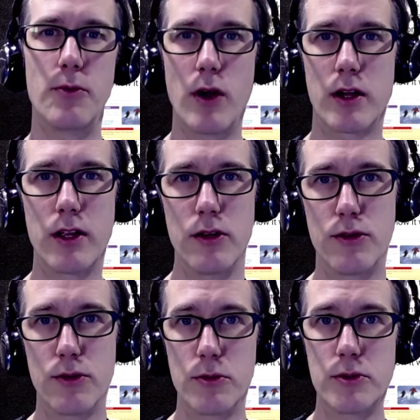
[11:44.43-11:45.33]
at walking you
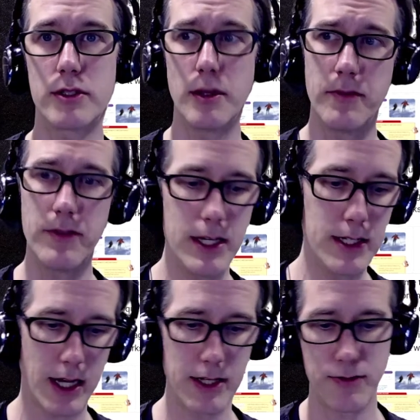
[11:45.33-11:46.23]
through some of
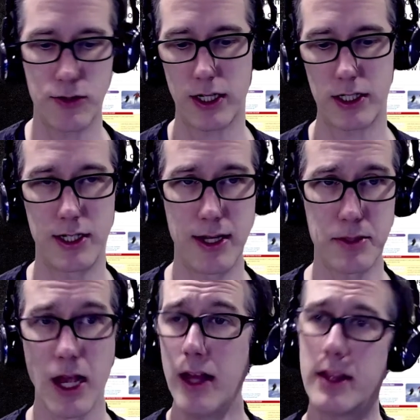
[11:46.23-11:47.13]
these kinds of tricks and tips.